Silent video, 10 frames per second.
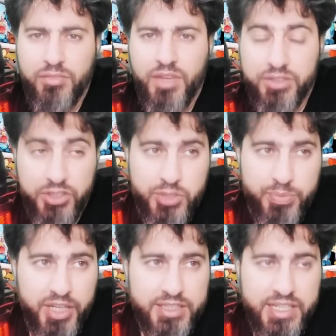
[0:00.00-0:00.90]

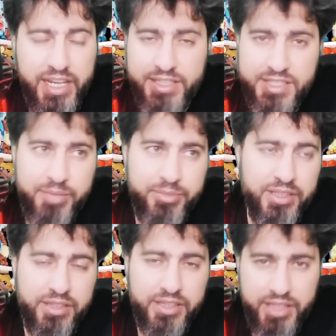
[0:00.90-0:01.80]
Dunsparce and
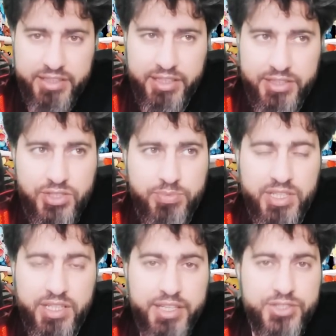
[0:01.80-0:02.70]
something that can
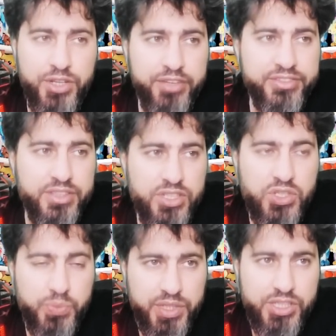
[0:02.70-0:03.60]
be a soft
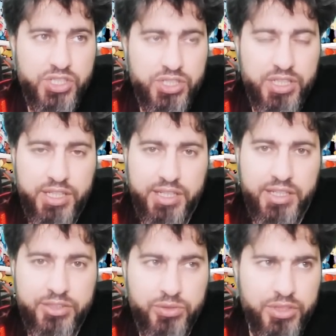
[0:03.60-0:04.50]
switch
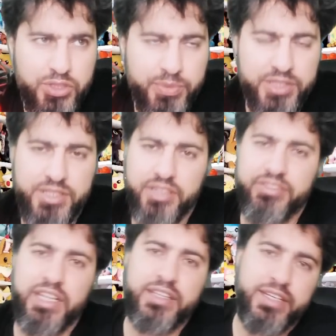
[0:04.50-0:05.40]
into Dunsparce,
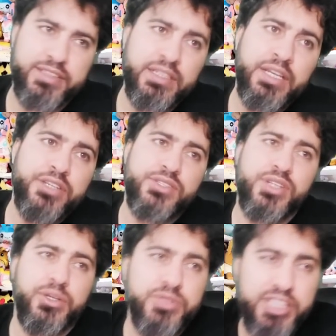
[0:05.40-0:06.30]
stuff like that.
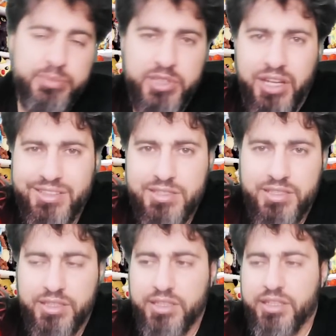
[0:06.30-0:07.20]
So Drapion
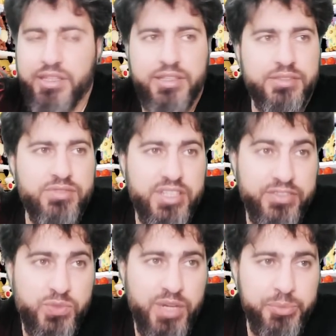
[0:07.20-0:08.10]
is the
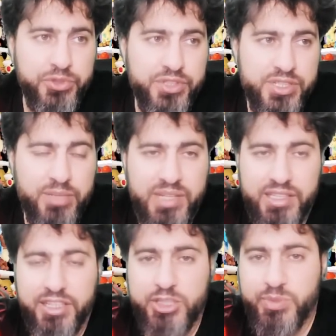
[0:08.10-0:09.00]
safe swap on this team,
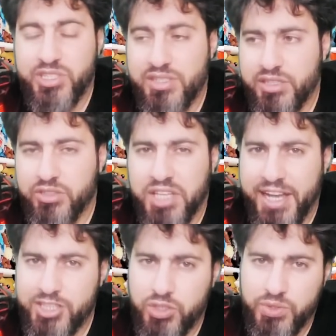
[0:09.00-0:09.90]
and Diggersby is there to
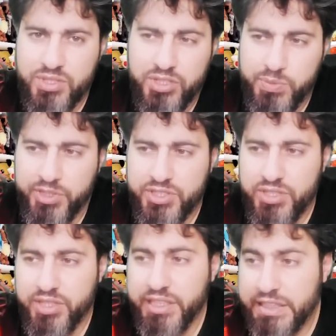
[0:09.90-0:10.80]
catch those
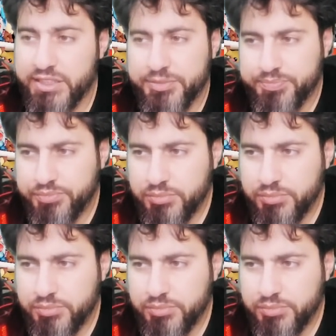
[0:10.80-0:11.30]
Dunsparce in the lead.